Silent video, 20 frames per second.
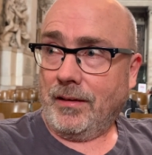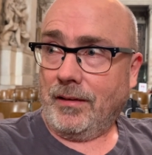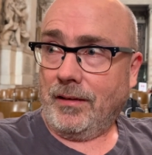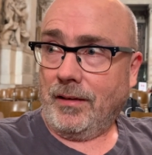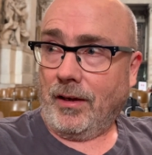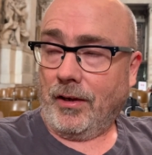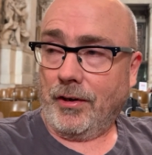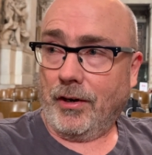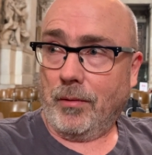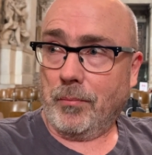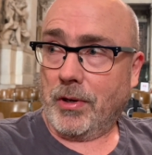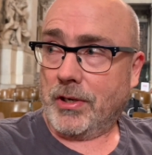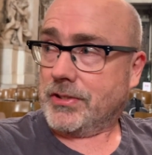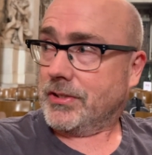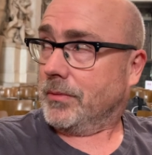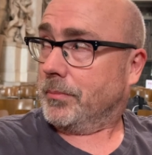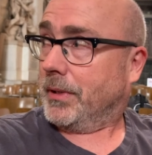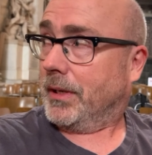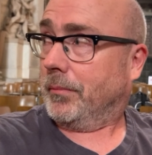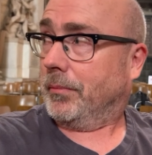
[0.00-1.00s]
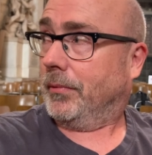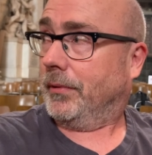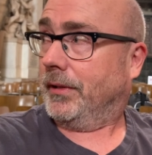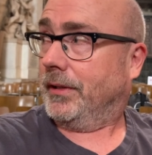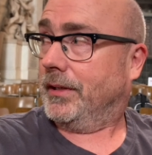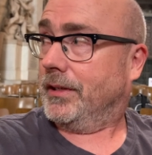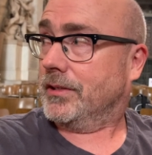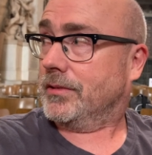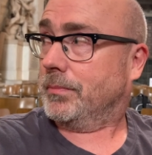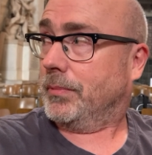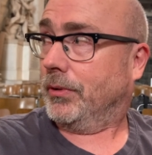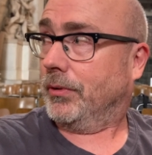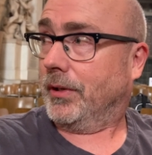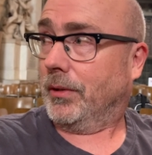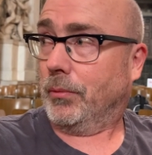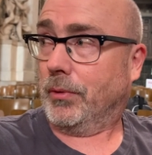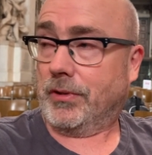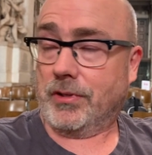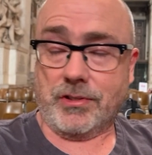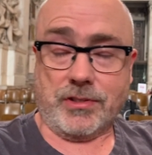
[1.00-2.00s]
I know most of the people in this building
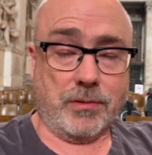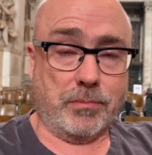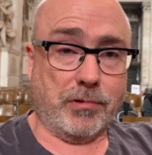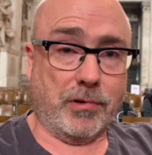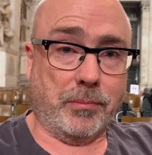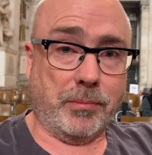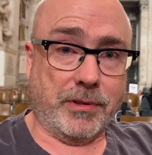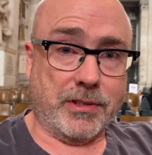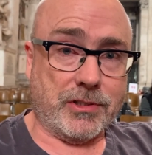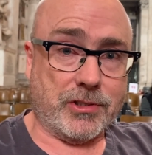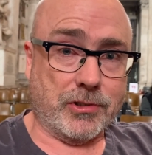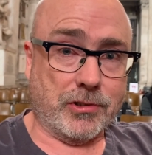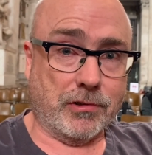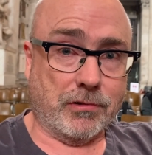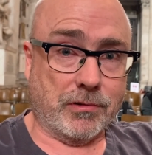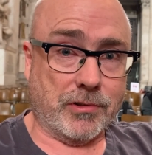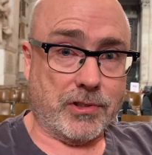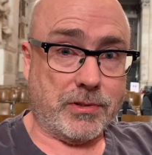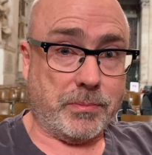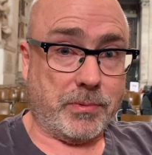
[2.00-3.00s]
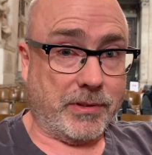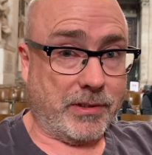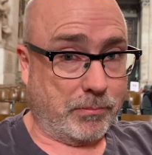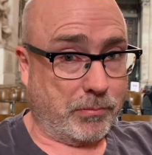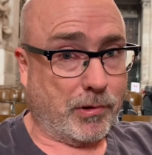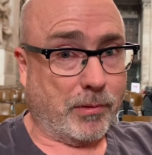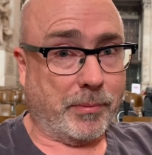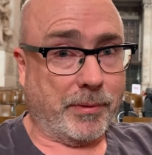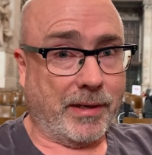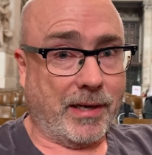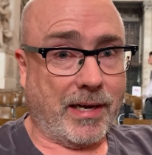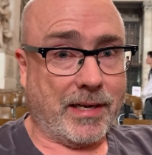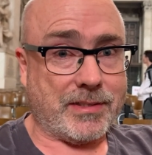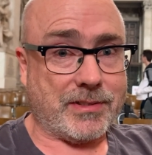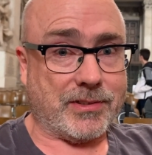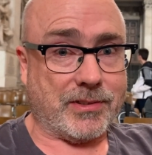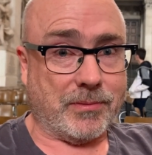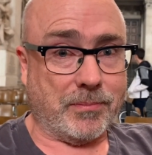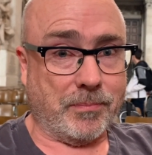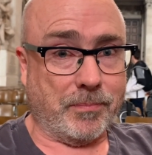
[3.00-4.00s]
with us are probably tourists, but there probably are
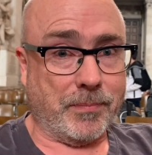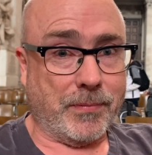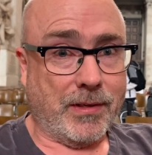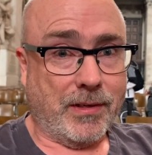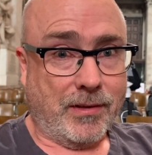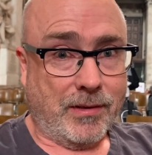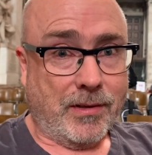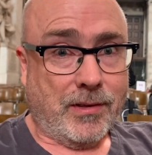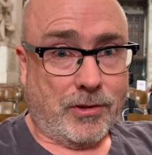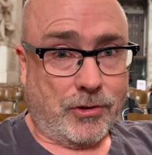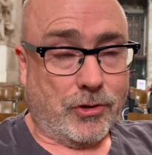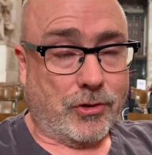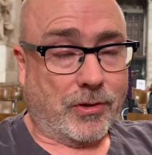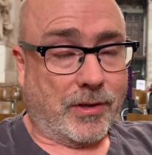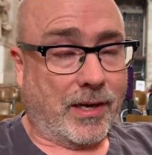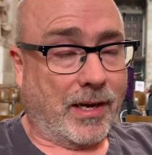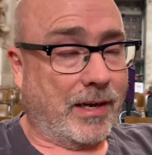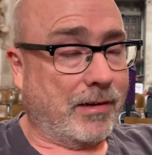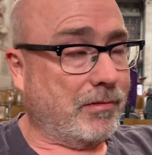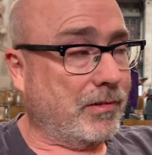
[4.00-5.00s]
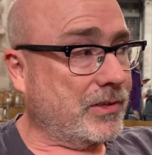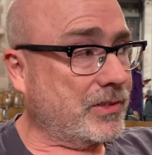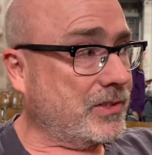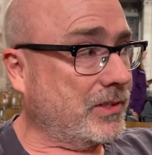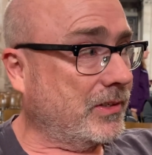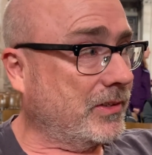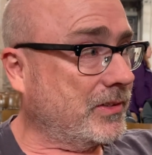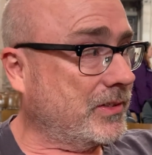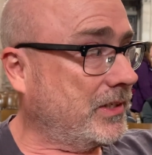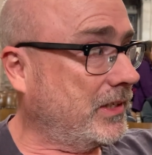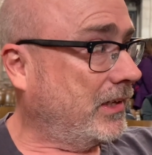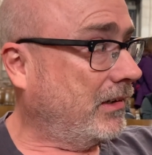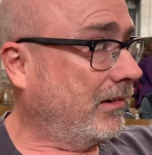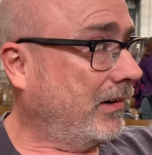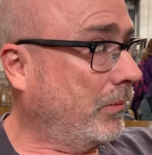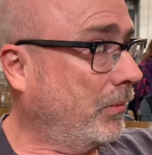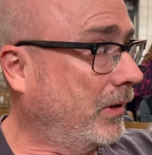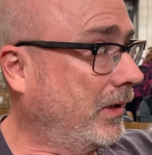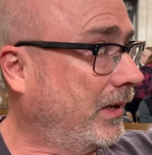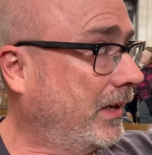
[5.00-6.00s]
some UK residents here. I
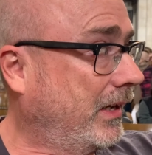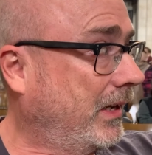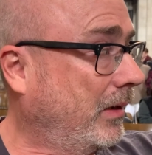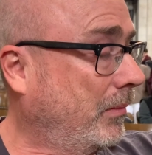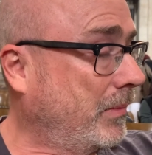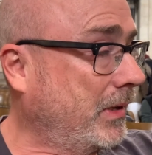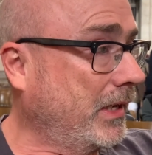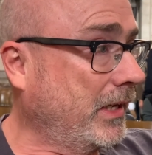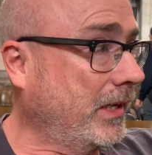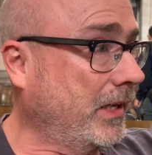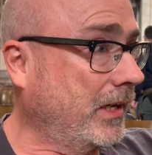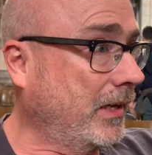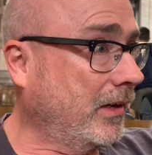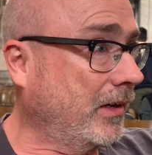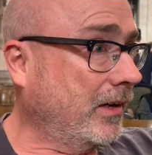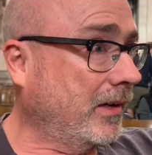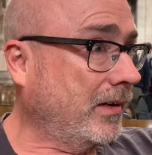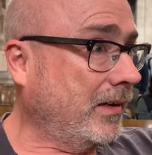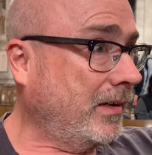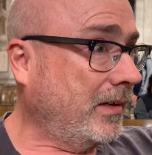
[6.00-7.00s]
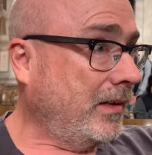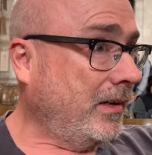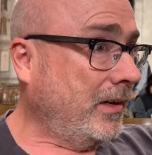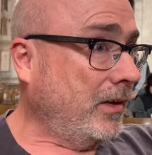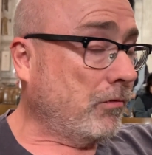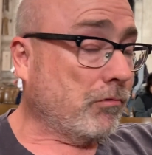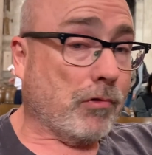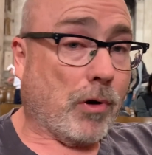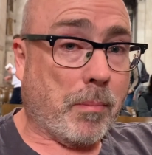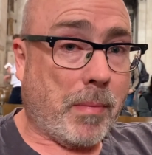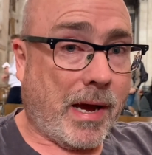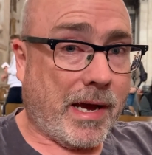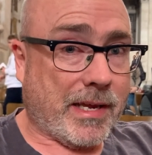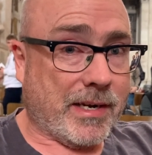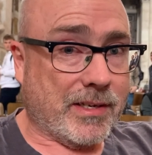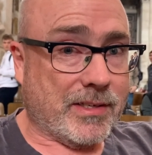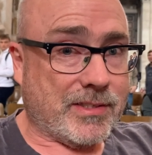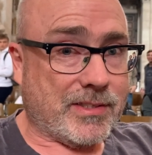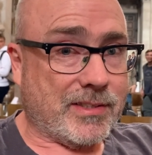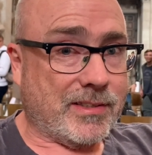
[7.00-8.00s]
wonder how many are
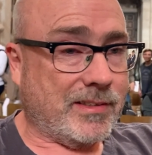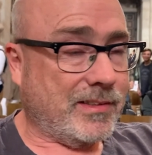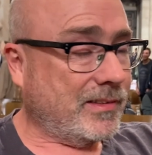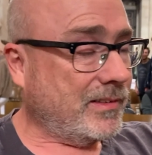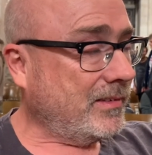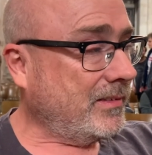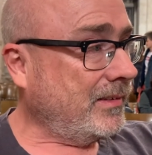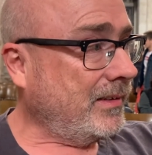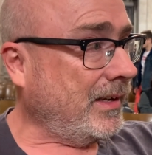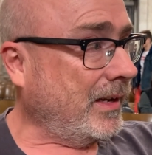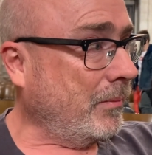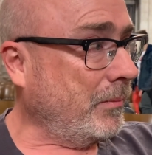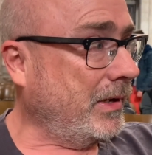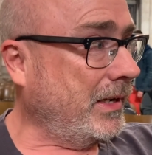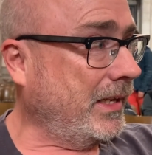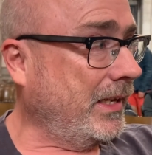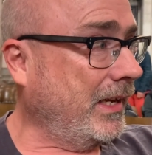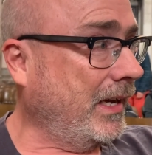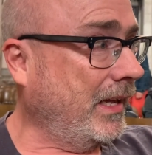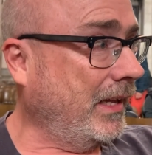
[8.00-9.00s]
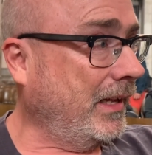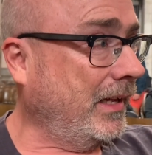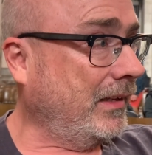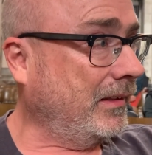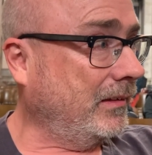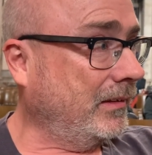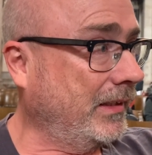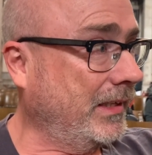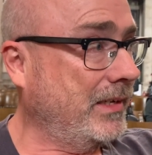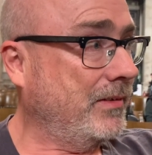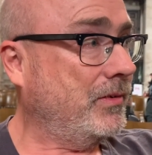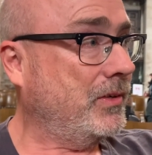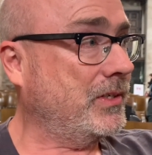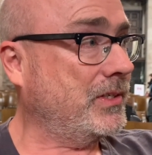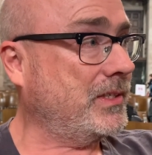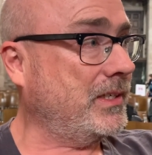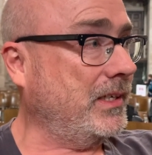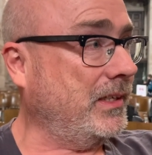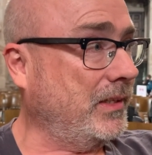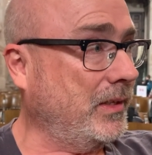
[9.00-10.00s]
Remainers, how many are
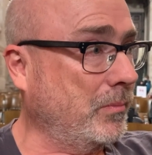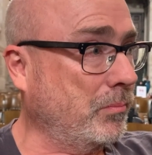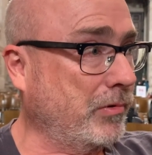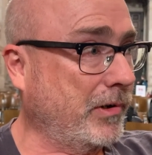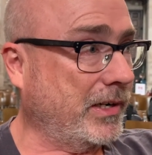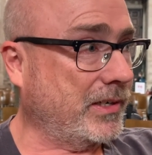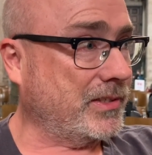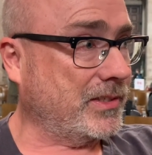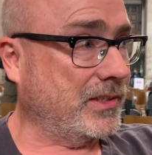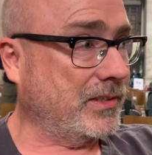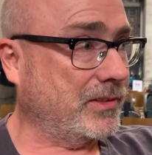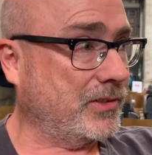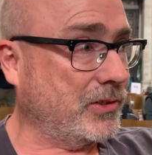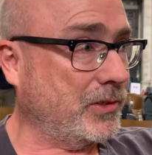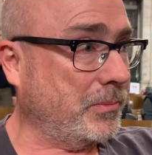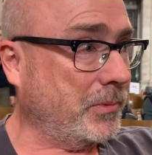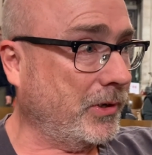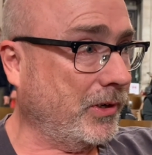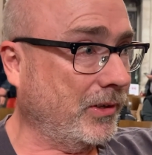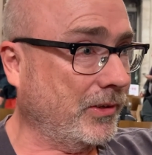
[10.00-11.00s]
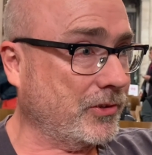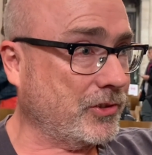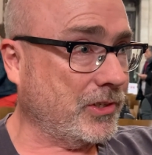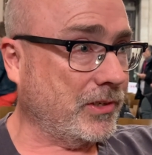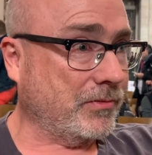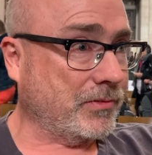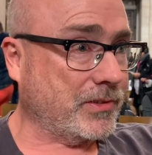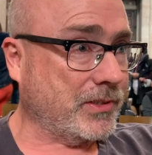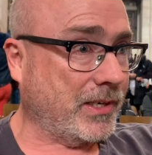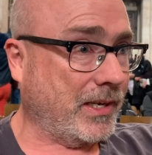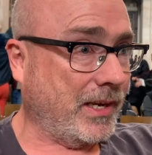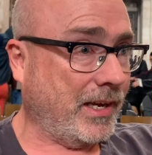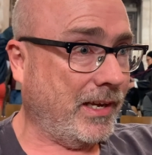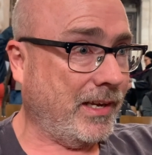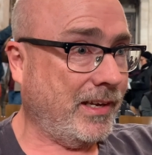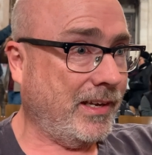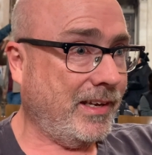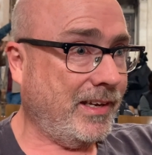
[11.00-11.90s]
Leavers in the Brexit terminology of today,